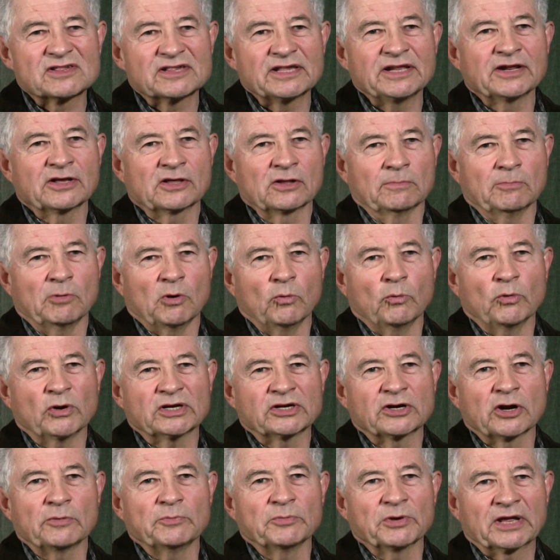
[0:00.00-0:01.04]
cynical about
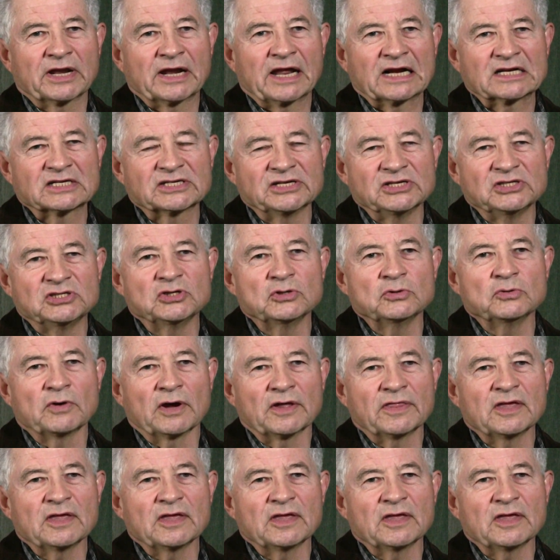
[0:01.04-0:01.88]
what government can actually do,